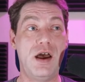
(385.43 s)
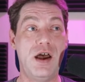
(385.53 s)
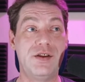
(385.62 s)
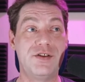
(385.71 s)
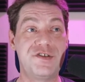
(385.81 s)

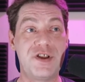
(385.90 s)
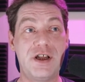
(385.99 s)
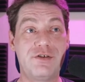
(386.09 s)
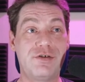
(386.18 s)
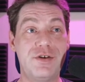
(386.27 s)
And the
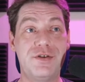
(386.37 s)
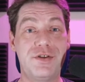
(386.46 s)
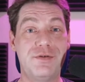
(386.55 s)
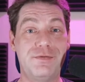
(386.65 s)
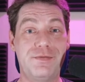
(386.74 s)
sad truth
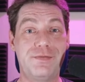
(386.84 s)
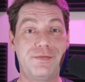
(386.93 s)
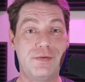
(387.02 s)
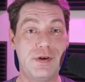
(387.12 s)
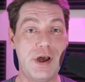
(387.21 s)

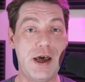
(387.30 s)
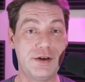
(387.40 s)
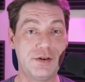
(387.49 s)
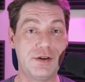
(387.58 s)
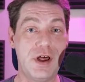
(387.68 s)
of
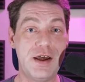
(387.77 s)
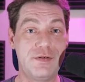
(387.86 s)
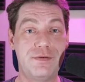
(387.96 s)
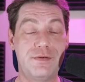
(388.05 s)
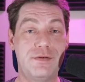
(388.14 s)
adult
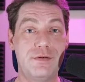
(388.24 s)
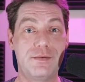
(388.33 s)
life